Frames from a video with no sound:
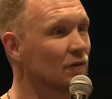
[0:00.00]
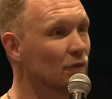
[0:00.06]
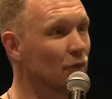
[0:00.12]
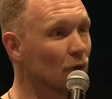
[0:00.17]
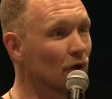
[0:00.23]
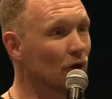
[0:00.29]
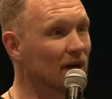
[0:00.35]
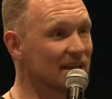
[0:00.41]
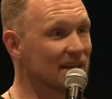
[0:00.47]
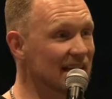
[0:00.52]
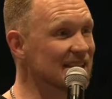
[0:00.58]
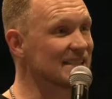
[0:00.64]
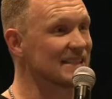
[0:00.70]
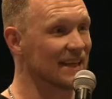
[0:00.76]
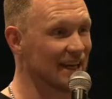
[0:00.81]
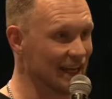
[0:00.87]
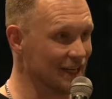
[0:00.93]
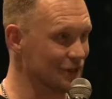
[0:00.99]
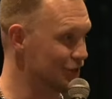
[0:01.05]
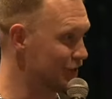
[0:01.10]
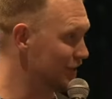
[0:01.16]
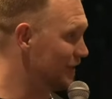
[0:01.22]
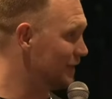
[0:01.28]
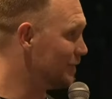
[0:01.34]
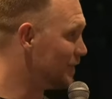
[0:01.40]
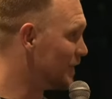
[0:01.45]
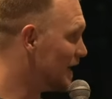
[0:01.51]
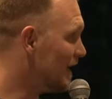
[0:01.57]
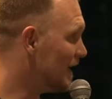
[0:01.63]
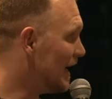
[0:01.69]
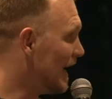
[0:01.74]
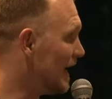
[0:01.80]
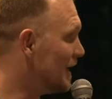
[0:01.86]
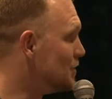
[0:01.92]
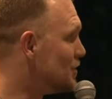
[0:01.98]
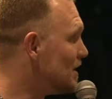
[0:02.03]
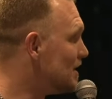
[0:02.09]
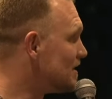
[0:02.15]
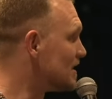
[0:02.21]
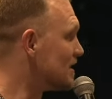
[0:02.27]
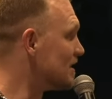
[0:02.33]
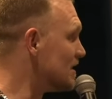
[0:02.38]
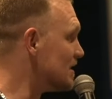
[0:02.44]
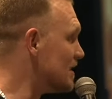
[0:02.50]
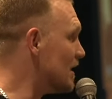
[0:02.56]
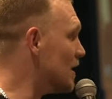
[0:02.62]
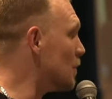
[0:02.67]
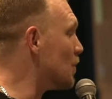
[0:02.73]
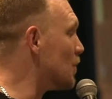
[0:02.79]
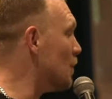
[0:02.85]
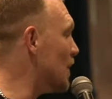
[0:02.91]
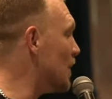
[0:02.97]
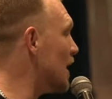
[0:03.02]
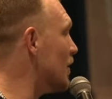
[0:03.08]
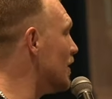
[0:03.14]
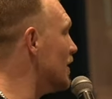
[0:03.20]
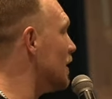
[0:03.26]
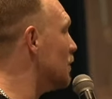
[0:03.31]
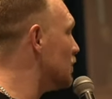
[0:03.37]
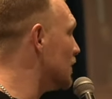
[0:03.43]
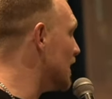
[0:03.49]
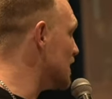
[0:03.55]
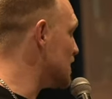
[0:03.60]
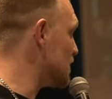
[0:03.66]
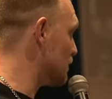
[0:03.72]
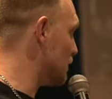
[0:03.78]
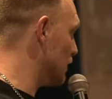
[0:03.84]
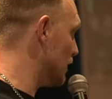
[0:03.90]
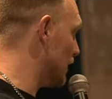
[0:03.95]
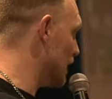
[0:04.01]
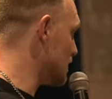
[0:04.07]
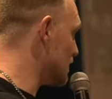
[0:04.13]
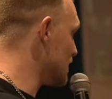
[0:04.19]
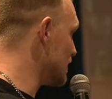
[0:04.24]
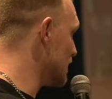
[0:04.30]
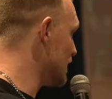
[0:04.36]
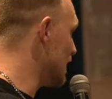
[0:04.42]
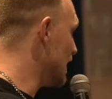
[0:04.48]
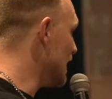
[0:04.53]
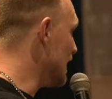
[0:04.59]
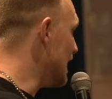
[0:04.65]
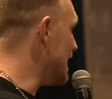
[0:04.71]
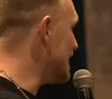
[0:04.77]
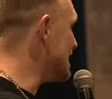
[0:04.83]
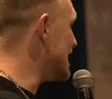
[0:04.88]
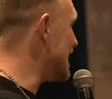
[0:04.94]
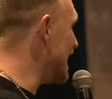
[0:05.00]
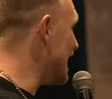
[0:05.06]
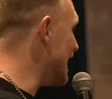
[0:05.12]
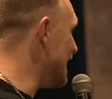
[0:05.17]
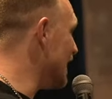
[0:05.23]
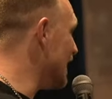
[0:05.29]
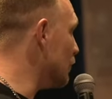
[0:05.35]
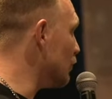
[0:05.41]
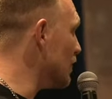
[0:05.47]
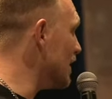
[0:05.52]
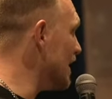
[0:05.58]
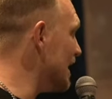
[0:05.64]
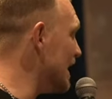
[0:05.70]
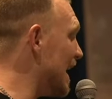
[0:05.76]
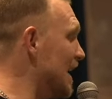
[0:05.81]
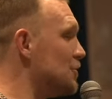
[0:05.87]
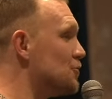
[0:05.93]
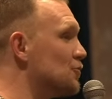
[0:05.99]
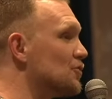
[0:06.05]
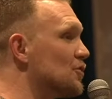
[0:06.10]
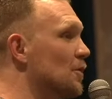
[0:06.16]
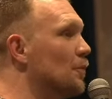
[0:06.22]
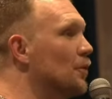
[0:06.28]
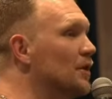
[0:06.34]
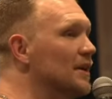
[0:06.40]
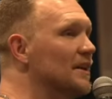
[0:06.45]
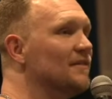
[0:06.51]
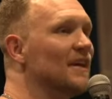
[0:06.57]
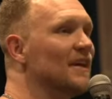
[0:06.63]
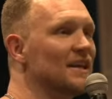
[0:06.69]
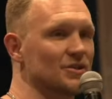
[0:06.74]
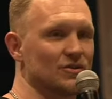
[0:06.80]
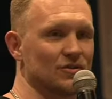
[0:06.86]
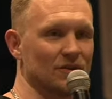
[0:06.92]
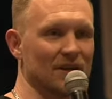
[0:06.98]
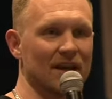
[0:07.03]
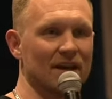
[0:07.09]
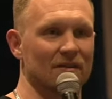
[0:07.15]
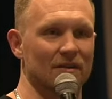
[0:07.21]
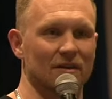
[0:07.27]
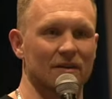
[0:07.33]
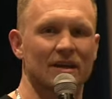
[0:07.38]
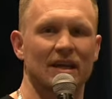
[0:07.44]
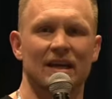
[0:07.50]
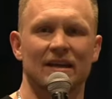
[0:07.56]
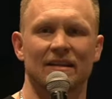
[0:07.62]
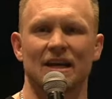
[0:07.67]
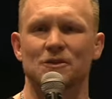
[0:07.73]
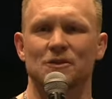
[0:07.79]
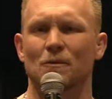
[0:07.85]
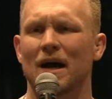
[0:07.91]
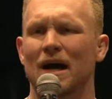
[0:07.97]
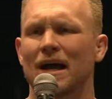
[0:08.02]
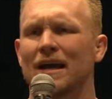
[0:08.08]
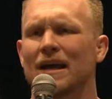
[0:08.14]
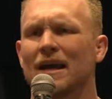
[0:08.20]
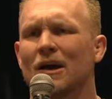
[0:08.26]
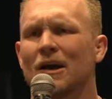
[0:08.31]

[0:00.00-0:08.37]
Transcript: for a destination. And Jesus is there preparing a place for us. He's getting it ready. Angels are putting things together. That's why,